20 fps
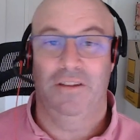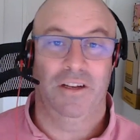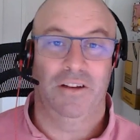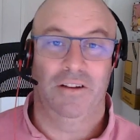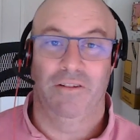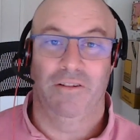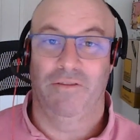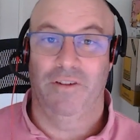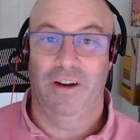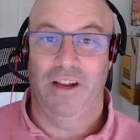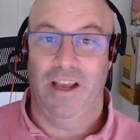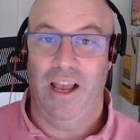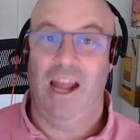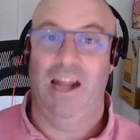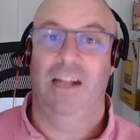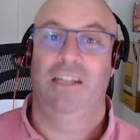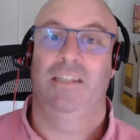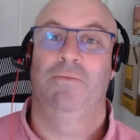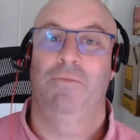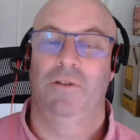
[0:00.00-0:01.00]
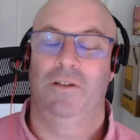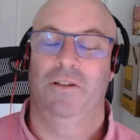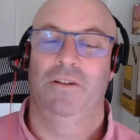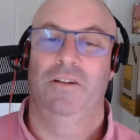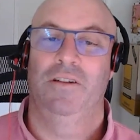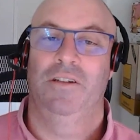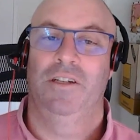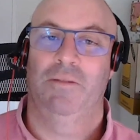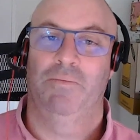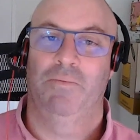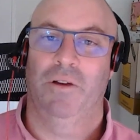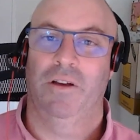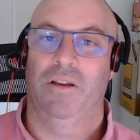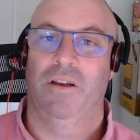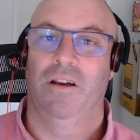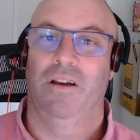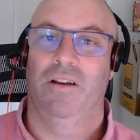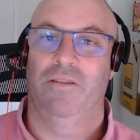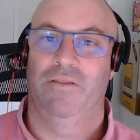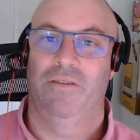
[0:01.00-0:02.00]
They got a very handsome return just by
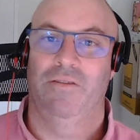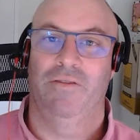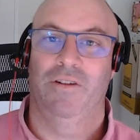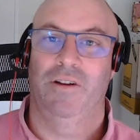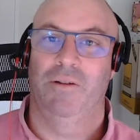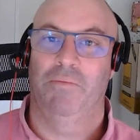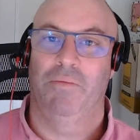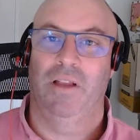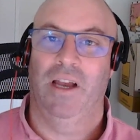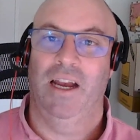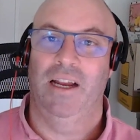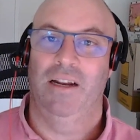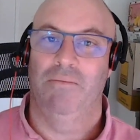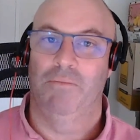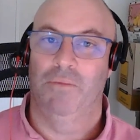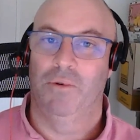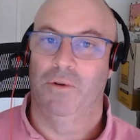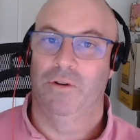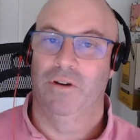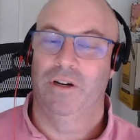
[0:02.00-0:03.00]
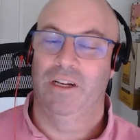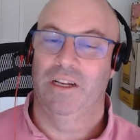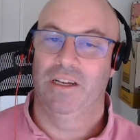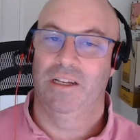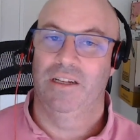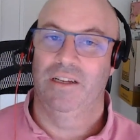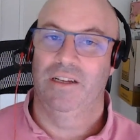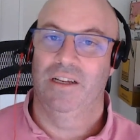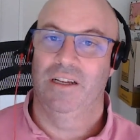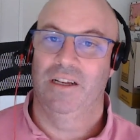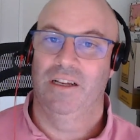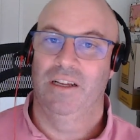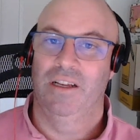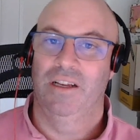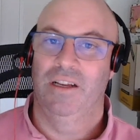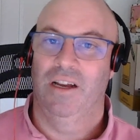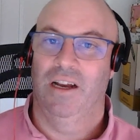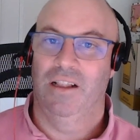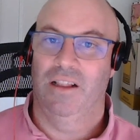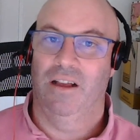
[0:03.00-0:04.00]
going through very plain and boring and a
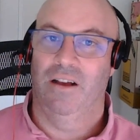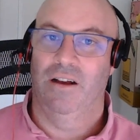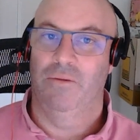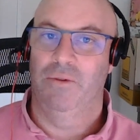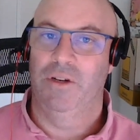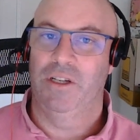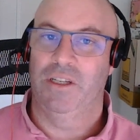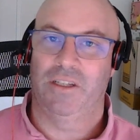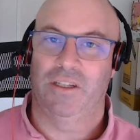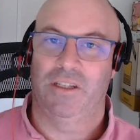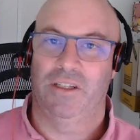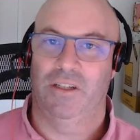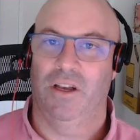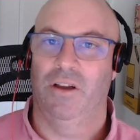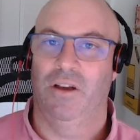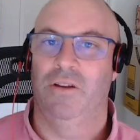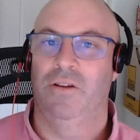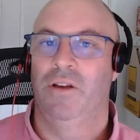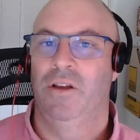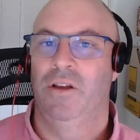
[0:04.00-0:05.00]
lower risk. So